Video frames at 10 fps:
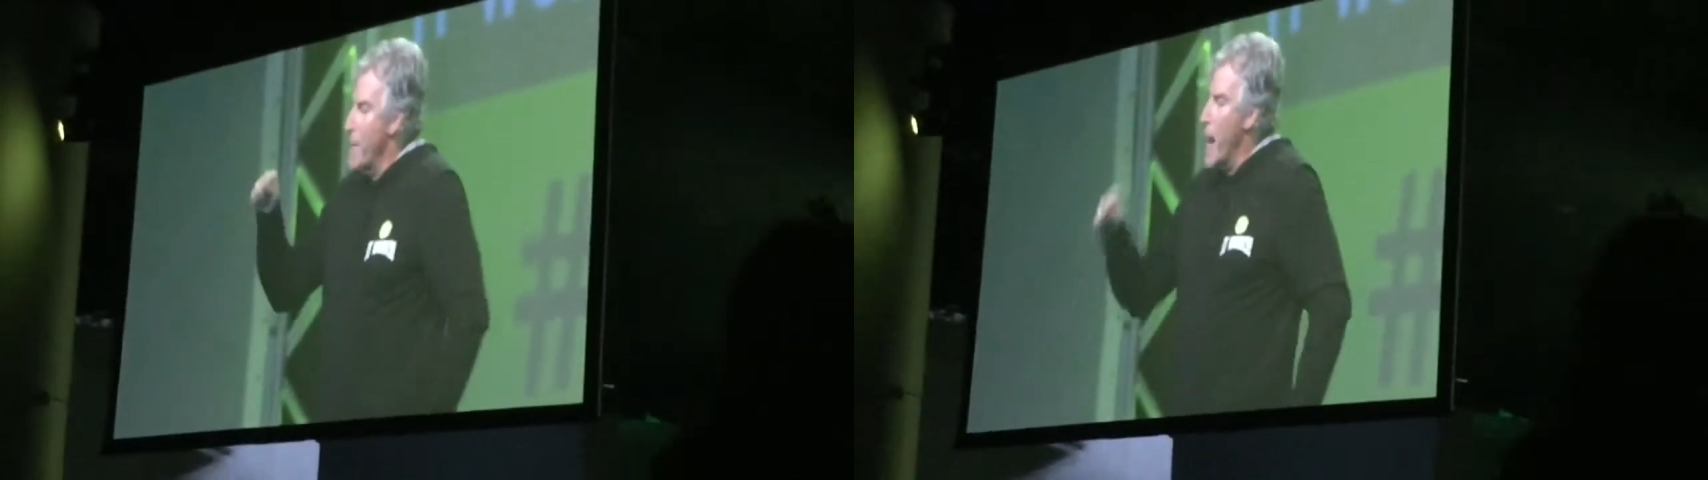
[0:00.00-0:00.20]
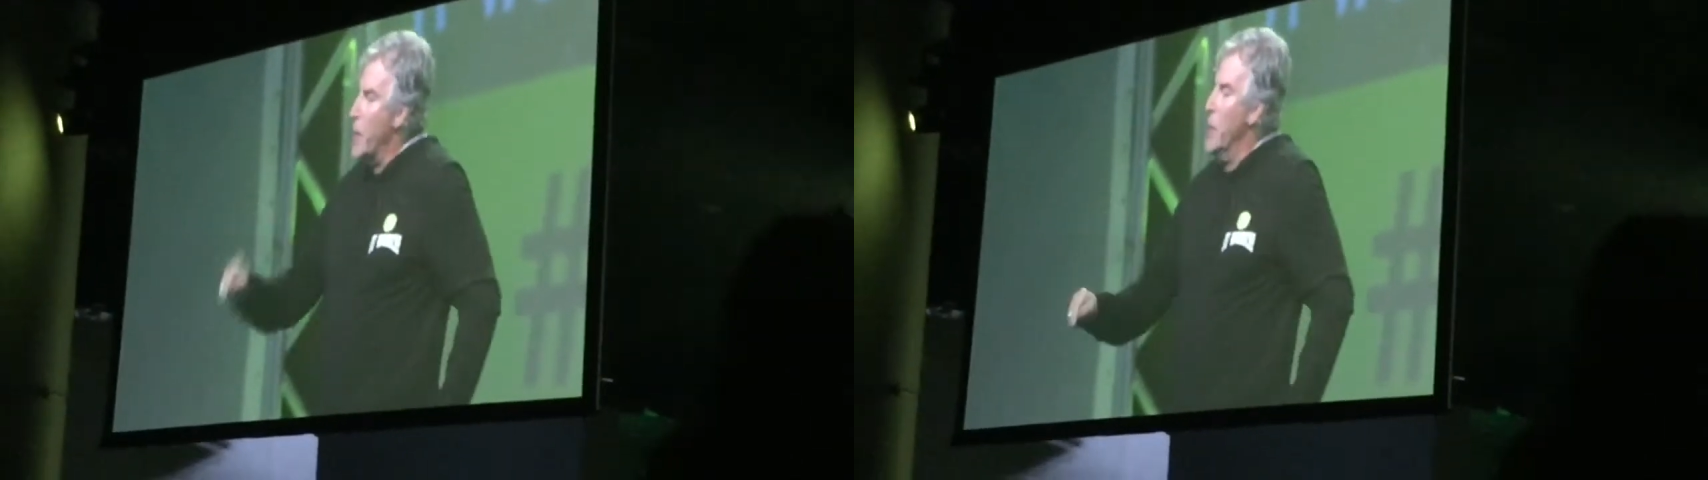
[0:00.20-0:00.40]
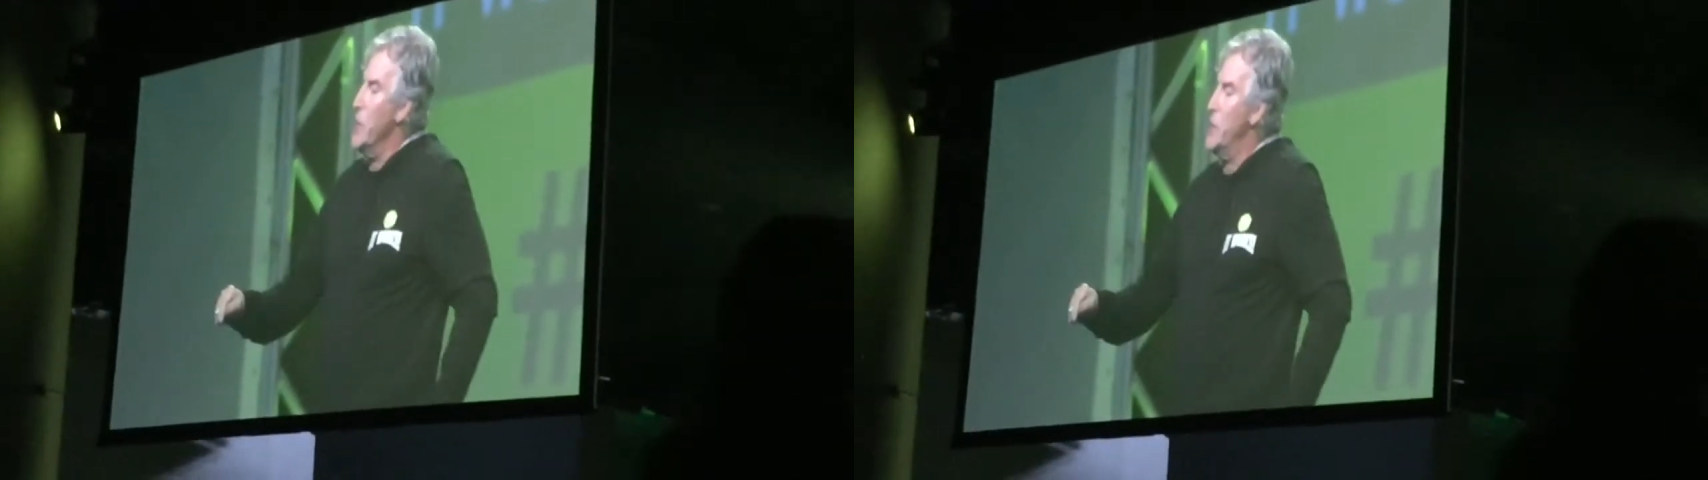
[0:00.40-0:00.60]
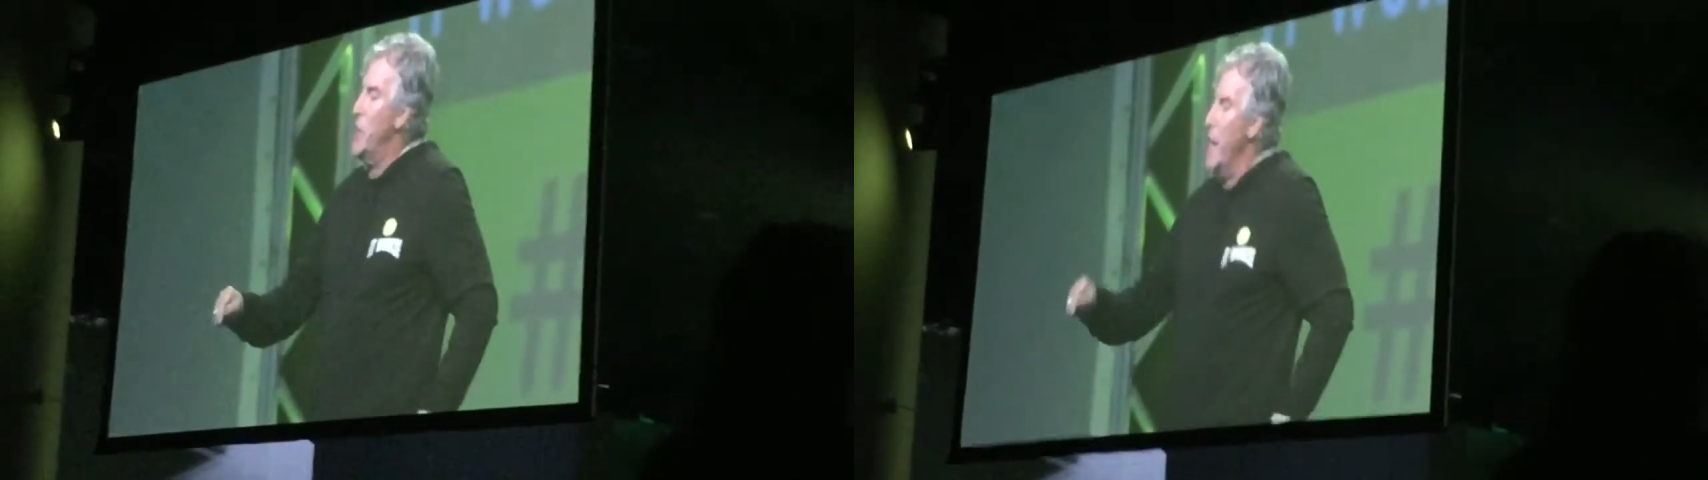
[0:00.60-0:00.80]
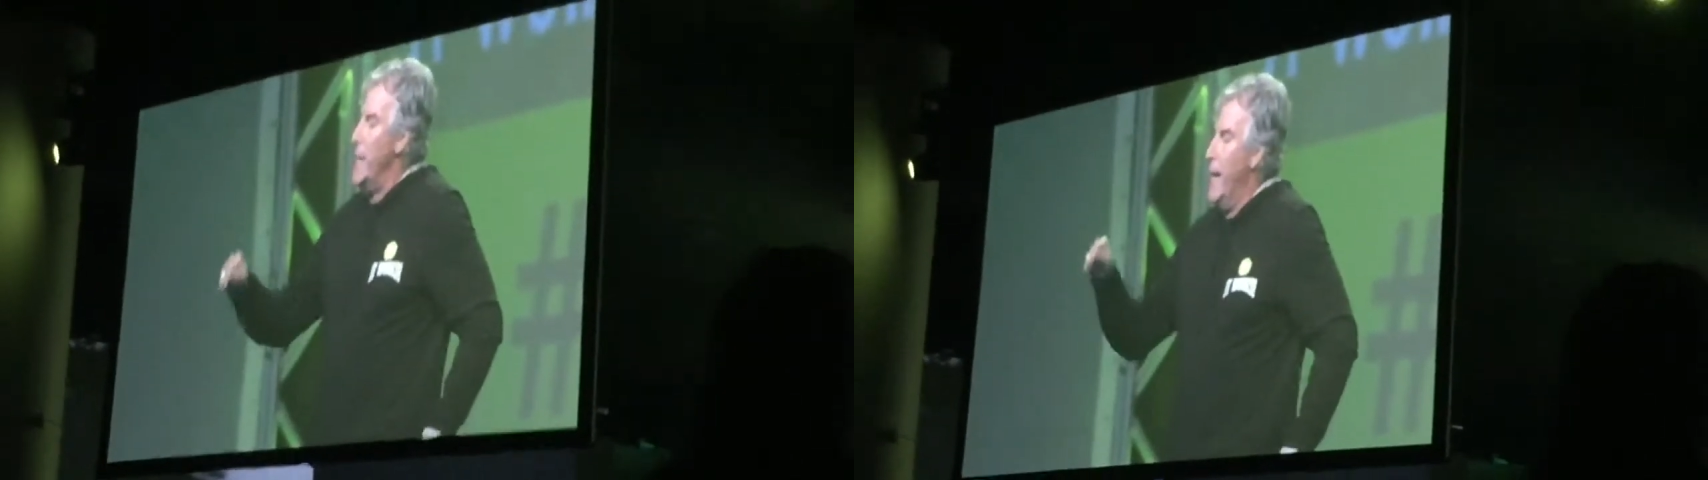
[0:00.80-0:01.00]
I'm not
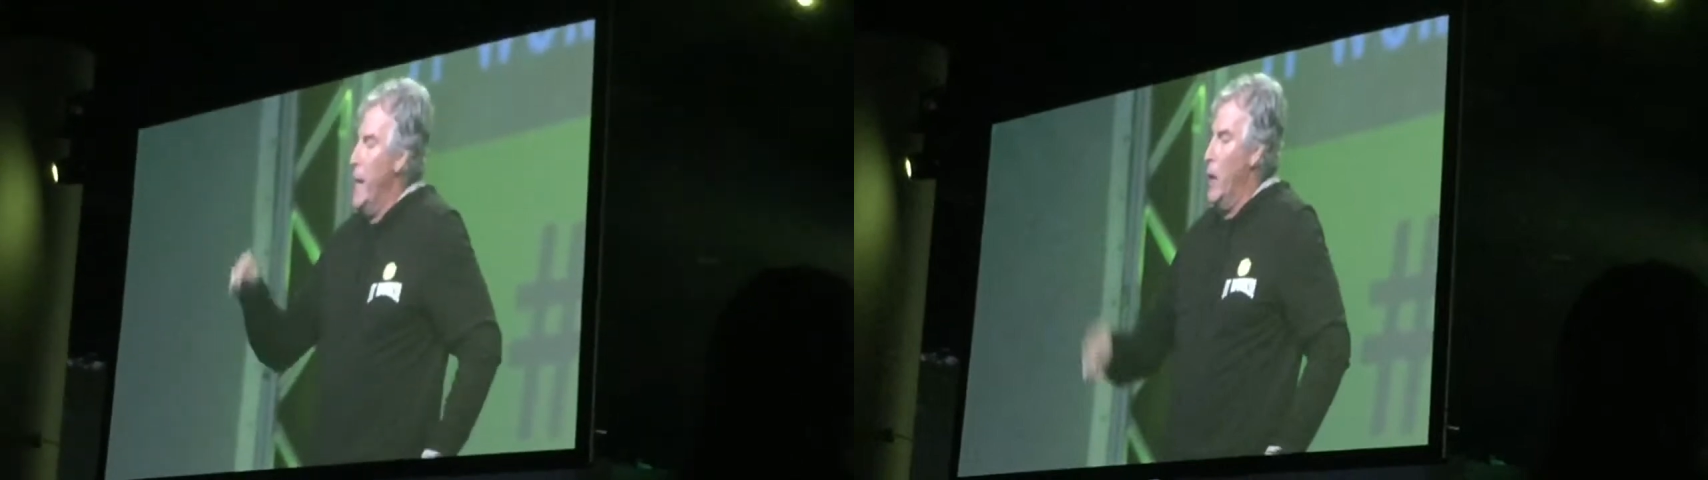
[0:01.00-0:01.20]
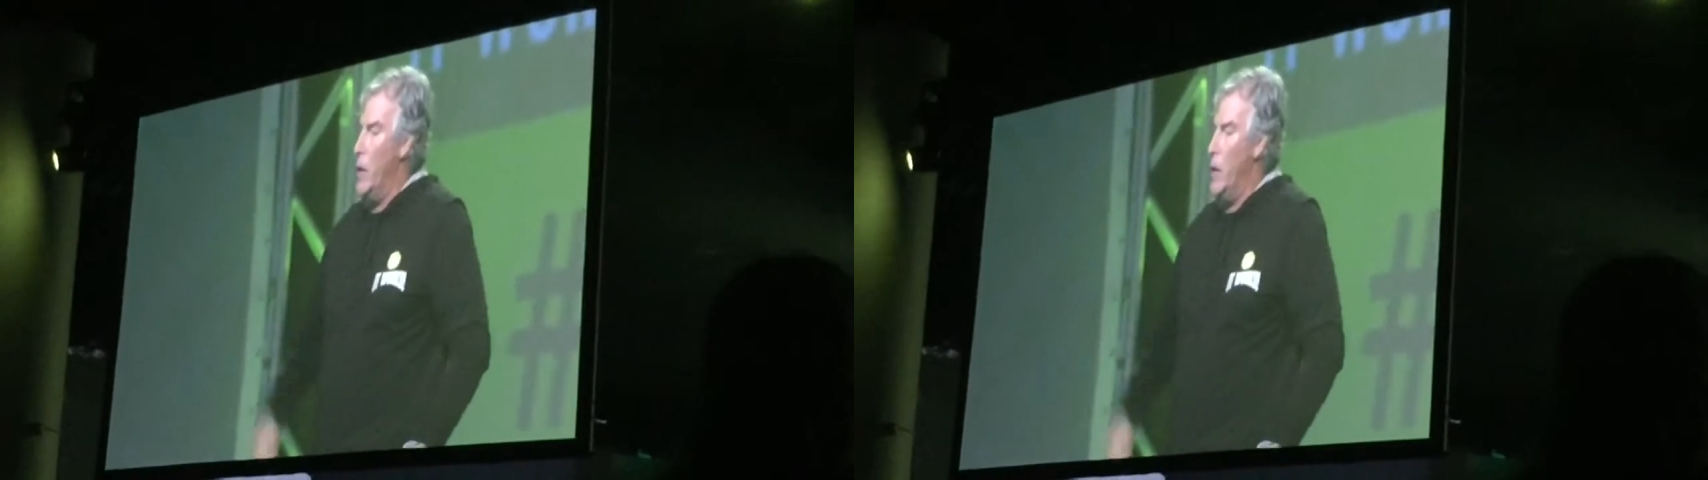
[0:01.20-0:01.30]
going to sit